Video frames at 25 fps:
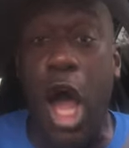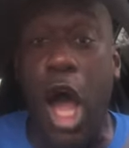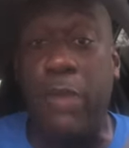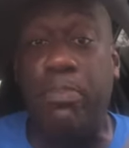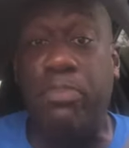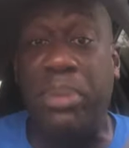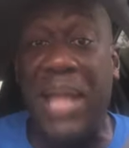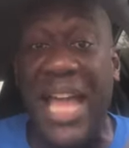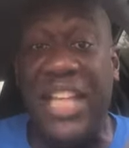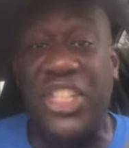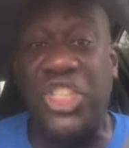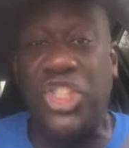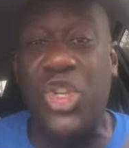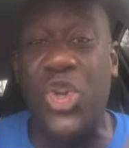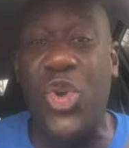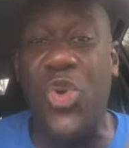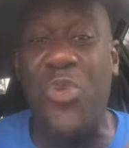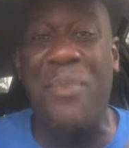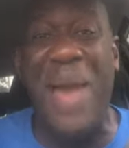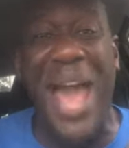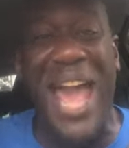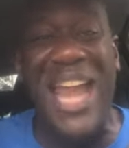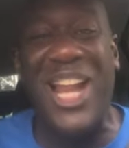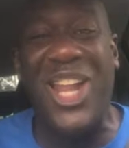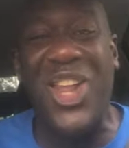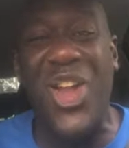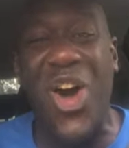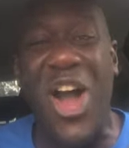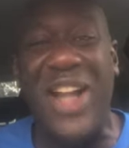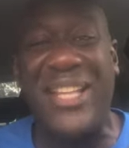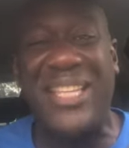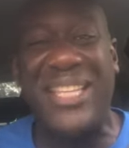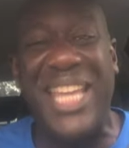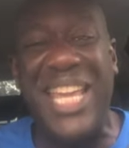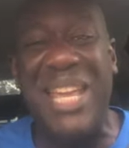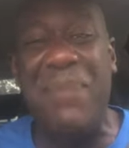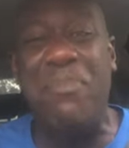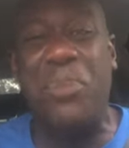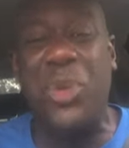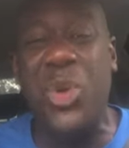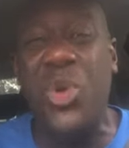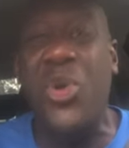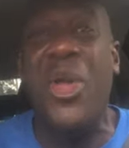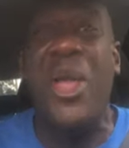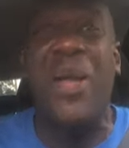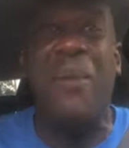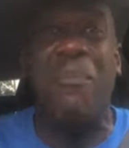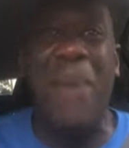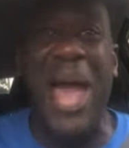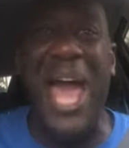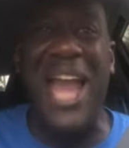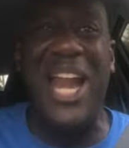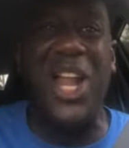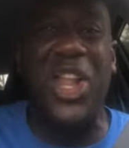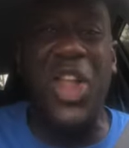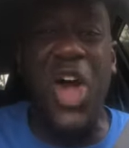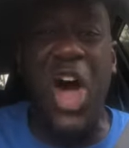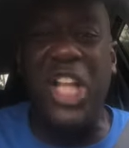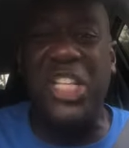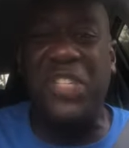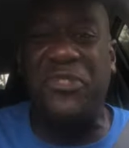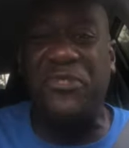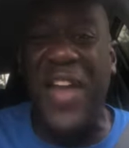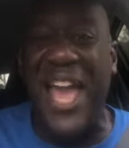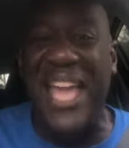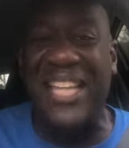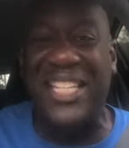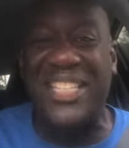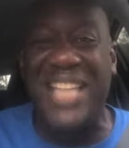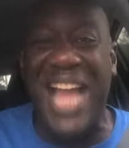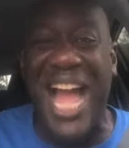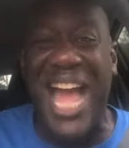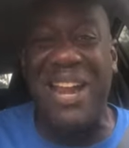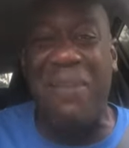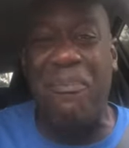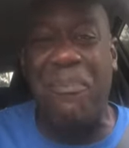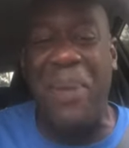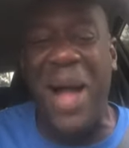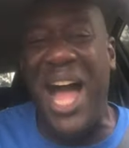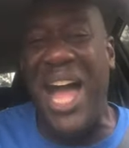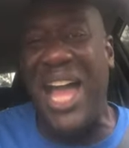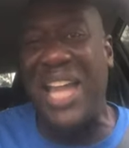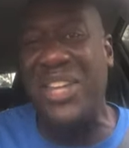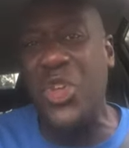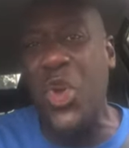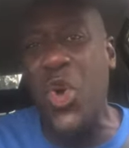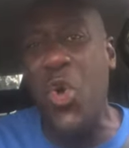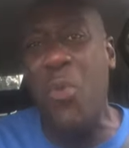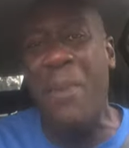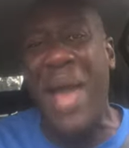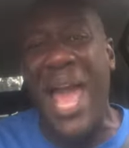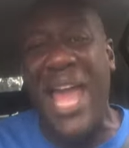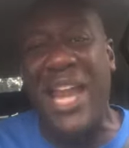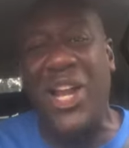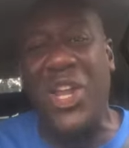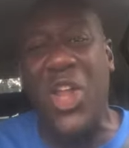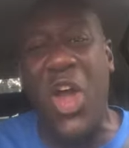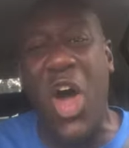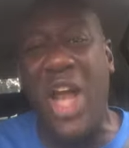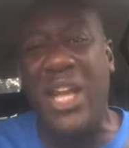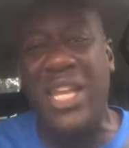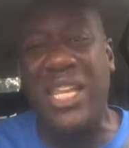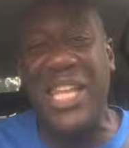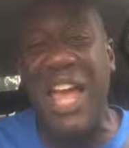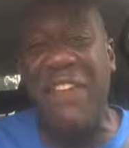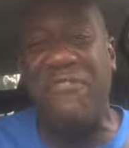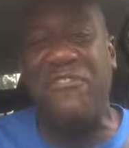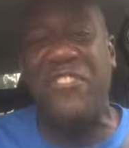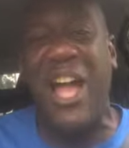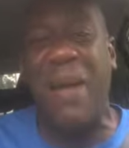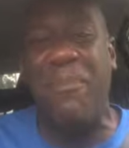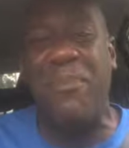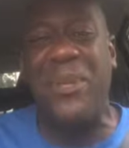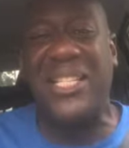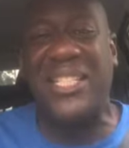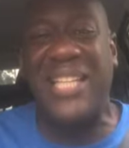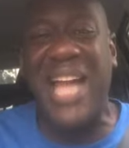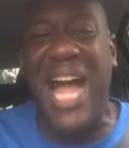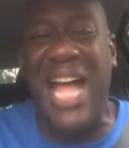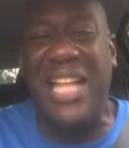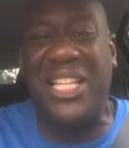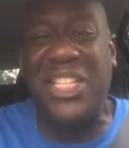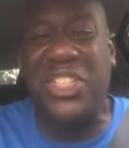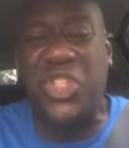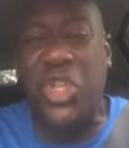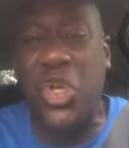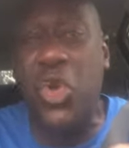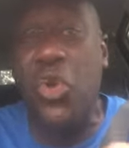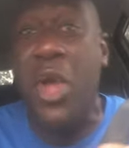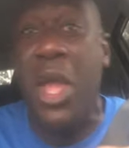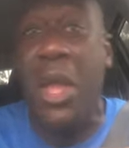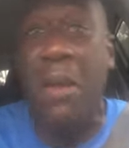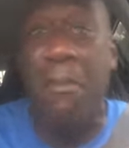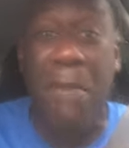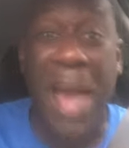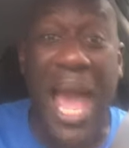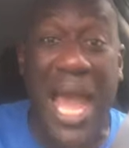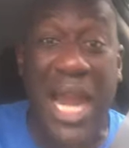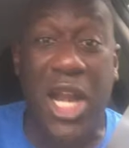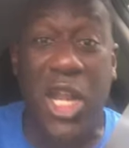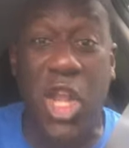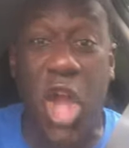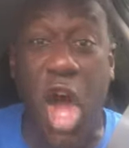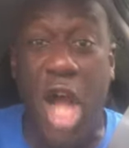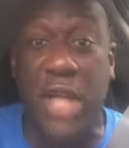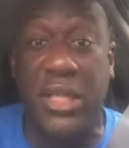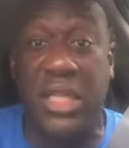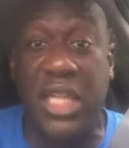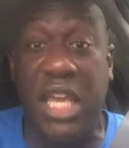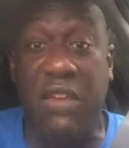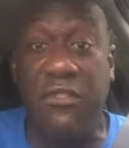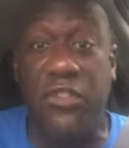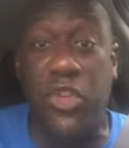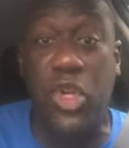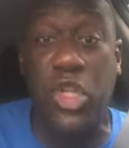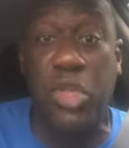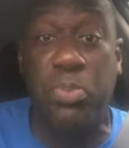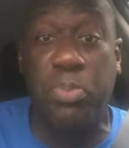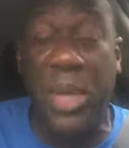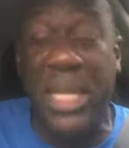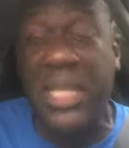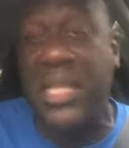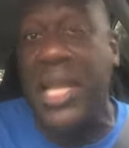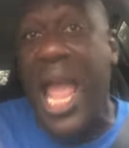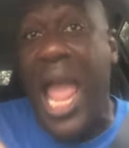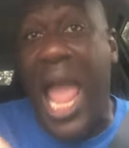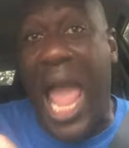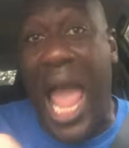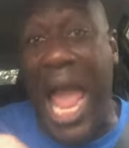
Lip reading: Lord bless you. May the Lord keep you. May the Lord's face shine upon you. May the Lord lift up his countenance to you. May the Lord give you his peace.